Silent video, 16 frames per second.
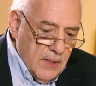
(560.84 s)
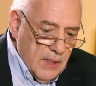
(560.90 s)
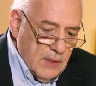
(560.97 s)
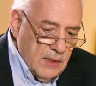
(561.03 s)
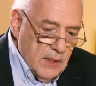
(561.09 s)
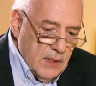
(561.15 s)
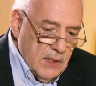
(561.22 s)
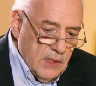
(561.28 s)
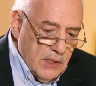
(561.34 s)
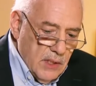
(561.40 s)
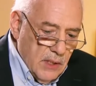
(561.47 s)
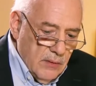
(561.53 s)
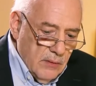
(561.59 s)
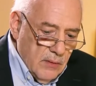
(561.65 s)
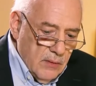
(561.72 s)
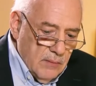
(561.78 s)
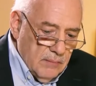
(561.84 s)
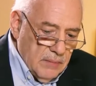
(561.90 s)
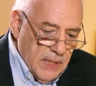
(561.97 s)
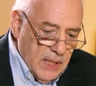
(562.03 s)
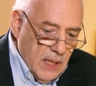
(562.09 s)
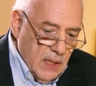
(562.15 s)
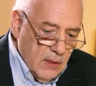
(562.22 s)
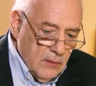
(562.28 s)
the Attorney General,
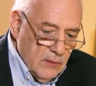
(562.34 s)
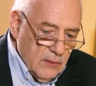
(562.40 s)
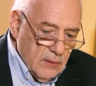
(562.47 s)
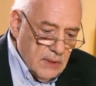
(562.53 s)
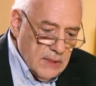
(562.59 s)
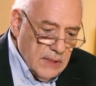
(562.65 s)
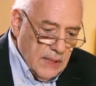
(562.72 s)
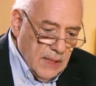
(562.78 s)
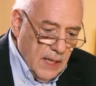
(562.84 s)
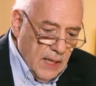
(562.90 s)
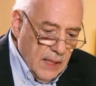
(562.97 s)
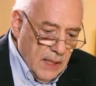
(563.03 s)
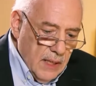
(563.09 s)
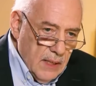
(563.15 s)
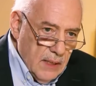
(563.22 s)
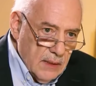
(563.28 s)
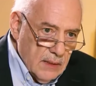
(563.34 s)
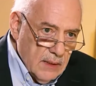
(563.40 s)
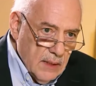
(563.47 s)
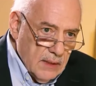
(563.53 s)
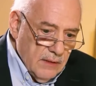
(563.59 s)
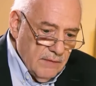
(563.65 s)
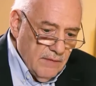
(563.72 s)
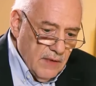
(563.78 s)
Berhanu Tsigaye,
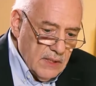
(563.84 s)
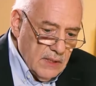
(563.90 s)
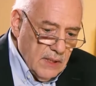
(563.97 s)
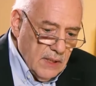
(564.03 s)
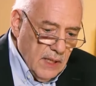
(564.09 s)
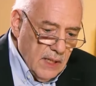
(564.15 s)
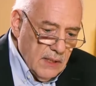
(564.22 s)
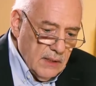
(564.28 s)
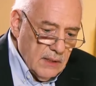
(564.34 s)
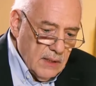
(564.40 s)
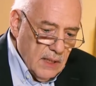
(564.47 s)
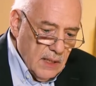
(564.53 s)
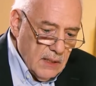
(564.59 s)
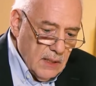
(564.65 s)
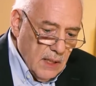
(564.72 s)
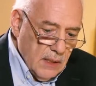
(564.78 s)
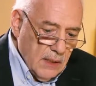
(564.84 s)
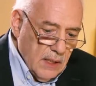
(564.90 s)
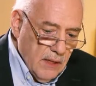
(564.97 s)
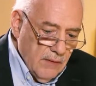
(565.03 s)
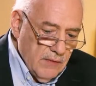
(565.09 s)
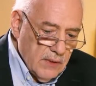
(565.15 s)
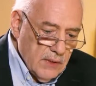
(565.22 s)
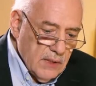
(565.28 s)
said investigators had
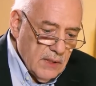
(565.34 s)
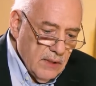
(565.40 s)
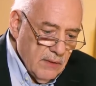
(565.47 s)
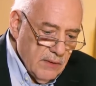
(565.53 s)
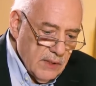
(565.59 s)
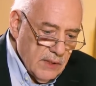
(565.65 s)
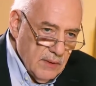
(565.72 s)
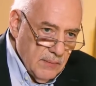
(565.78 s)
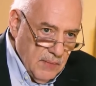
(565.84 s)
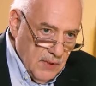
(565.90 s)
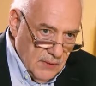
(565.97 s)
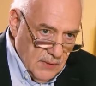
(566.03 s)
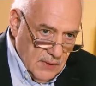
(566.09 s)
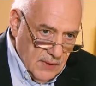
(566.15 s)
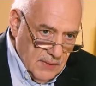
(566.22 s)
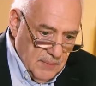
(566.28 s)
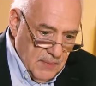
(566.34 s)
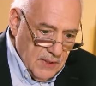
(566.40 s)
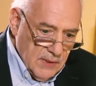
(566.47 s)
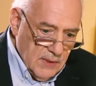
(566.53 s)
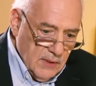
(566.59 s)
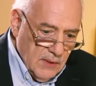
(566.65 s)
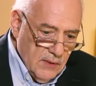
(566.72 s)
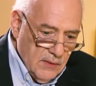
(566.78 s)
uncovered serious abuses by
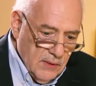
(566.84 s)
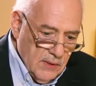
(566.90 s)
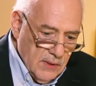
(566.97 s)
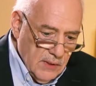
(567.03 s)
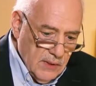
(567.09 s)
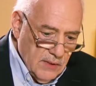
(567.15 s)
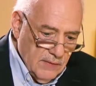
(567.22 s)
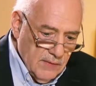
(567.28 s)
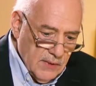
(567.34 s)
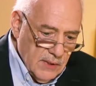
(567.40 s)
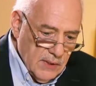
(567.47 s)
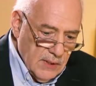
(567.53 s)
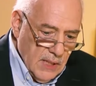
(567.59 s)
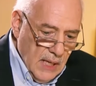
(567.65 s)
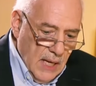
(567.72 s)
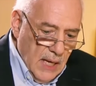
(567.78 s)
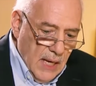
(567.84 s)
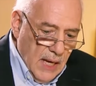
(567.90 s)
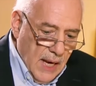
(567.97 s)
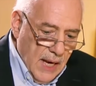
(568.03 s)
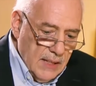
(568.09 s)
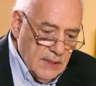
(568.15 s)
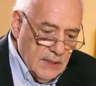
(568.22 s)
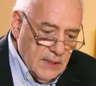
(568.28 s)
security services
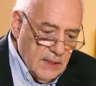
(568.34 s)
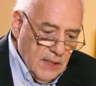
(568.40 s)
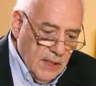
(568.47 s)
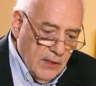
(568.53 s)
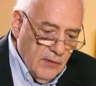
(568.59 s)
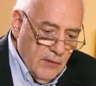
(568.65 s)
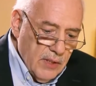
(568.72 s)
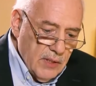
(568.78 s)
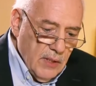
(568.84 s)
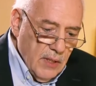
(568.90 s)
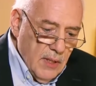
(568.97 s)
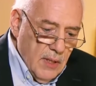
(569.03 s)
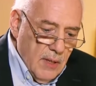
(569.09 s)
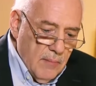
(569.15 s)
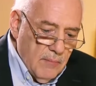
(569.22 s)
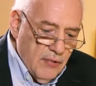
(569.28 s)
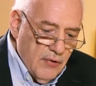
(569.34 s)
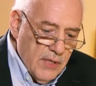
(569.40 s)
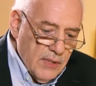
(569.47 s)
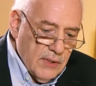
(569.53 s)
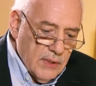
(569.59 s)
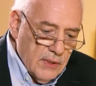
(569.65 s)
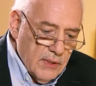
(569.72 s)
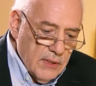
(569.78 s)
at secret
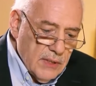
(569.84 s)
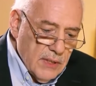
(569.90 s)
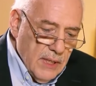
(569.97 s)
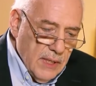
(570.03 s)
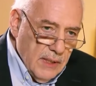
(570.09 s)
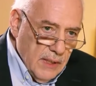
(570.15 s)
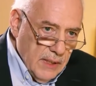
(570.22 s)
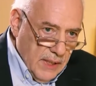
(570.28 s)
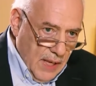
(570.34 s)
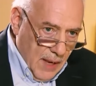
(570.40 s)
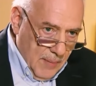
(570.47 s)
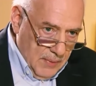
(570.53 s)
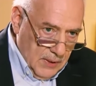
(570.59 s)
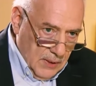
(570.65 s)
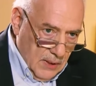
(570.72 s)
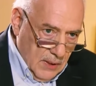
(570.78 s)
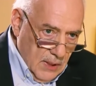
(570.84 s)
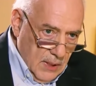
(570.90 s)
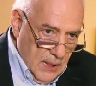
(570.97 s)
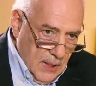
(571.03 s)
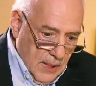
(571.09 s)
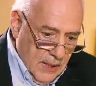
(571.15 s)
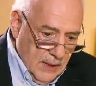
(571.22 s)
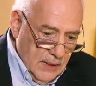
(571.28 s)
prisons in the capital
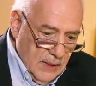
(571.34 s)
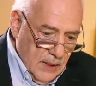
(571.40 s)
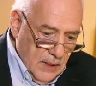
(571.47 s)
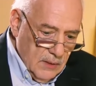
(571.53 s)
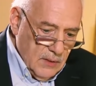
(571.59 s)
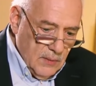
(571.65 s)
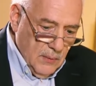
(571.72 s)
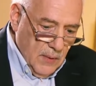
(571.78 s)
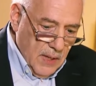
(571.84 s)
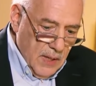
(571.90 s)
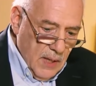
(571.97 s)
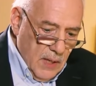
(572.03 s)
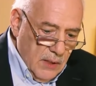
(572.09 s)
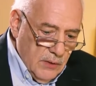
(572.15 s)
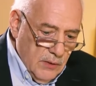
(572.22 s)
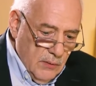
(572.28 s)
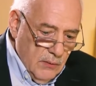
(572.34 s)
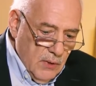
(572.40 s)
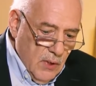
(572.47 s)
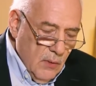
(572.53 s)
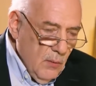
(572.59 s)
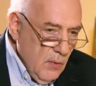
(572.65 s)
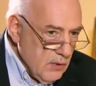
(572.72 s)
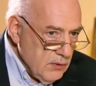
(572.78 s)
and elsewhere. Do you
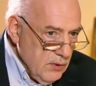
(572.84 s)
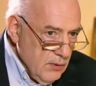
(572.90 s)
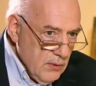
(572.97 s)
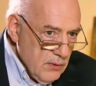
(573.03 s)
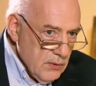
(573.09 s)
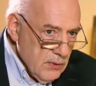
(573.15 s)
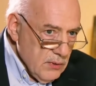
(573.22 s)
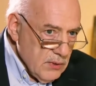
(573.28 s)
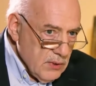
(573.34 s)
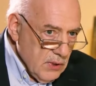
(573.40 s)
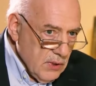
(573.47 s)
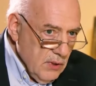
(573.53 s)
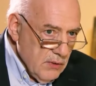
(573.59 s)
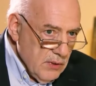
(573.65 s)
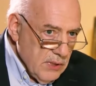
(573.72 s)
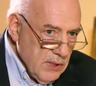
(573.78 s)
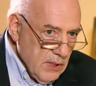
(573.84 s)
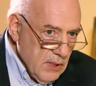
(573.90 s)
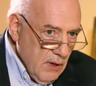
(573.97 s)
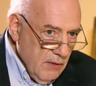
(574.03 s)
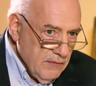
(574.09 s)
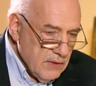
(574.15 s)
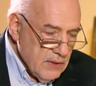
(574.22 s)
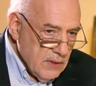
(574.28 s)
know what your security
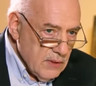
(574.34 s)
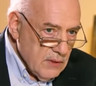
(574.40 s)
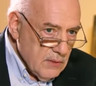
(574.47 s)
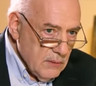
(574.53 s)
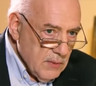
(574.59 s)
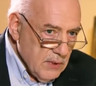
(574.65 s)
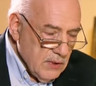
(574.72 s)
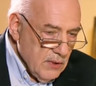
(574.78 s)
officers were